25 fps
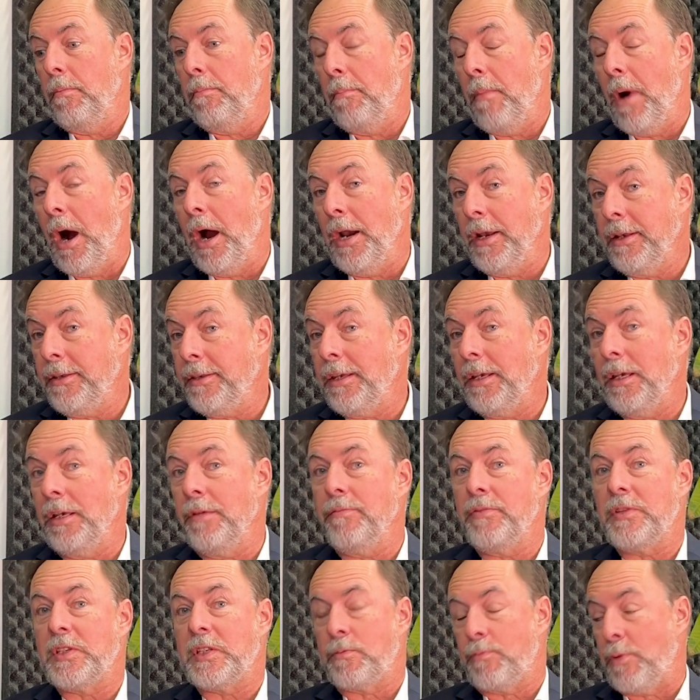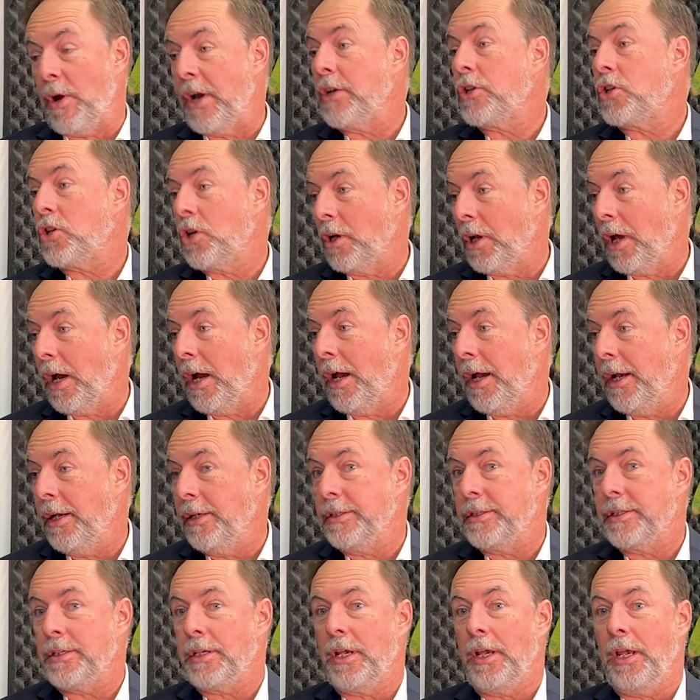My team specialize